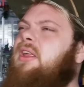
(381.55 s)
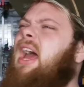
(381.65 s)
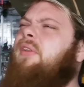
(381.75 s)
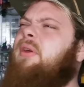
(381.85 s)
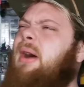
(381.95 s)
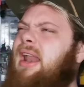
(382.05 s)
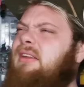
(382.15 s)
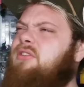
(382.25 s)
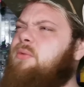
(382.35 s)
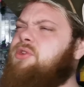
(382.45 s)
Yeah, I think my
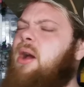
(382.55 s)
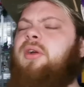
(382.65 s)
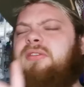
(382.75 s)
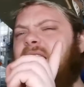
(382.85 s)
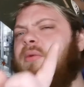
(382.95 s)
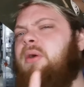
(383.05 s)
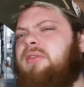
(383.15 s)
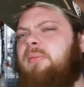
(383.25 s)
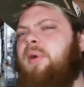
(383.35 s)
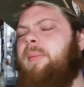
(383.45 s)
last option. I'm going to
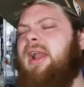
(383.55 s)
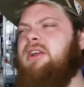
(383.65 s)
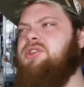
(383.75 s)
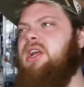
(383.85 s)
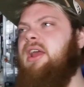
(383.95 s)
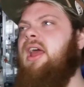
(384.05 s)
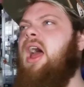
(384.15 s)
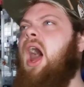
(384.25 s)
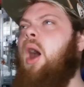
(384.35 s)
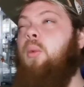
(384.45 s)
say Bobby Lashley.
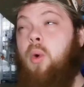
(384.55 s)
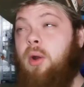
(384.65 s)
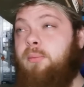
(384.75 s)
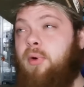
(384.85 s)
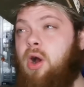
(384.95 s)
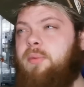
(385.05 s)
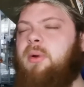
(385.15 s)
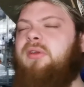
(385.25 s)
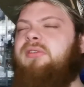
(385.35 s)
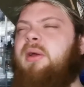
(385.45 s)
I want Brock,
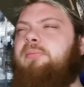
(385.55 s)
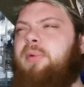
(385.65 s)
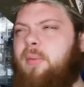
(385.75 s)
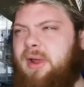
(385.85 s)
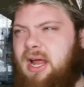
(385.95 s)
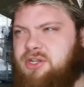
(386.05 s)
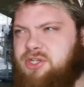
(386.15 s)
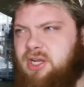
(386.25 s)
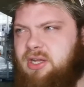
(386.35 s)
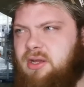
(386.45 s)
but I'm going to say Bobby
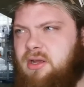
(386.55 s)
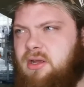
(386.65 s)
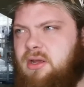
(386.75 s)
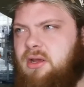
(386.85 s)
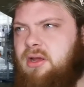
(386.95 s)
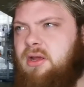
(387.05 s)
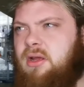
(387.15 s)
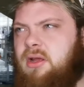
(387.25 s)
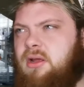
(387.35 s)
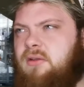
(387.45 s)
Lashley.
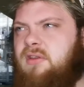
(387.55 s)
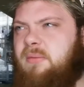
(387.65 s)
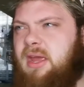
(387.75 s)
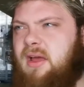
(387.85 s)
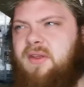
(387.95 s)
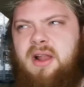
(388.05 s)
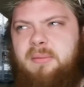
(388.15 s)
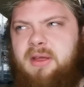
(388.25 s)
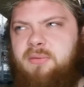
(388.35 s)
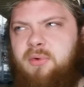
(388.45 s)
To me, I think
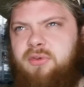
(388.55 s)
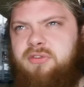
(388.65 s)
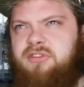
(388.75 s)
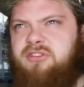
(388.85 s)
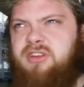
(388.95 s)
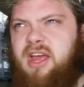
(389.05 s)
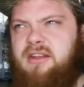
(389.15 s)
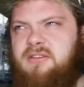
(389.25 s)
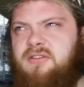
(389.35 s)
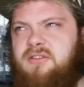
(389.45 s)
that makes more
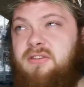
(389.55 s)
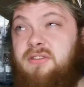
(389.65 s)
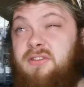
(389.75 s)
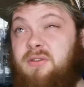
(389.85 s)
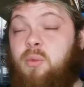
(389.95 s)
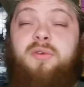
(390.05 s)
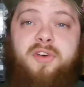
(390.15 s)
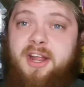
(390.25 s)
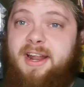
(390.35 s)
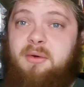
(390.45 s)
sense. We'll
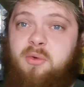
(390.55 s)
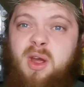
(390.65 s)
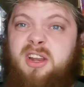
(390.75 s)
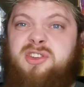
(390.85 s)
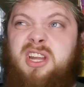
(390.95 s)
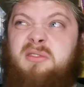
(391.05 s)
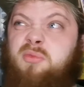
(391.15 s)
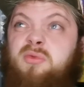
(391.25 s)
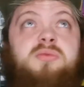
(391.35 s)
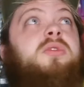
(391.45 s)
find out quite literally
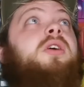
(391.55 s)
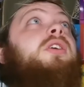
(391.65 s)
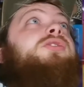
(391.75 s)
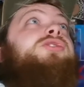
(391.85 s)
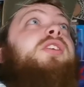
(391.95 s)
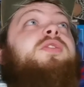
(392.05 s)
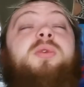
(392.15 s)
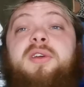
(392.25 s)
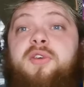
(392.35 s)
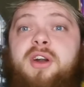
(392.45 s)
in just over
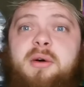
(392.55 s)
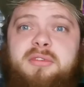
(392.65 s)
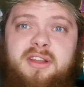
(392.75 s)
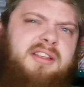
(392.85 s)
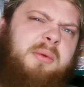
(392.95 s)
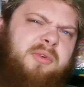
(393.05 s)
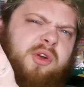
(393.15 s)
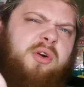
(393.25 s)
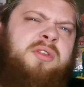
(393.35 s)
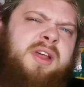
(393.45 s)
24 hours at the time of
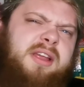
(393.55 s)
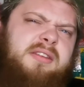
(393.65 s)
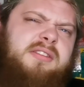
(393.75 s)
recording, that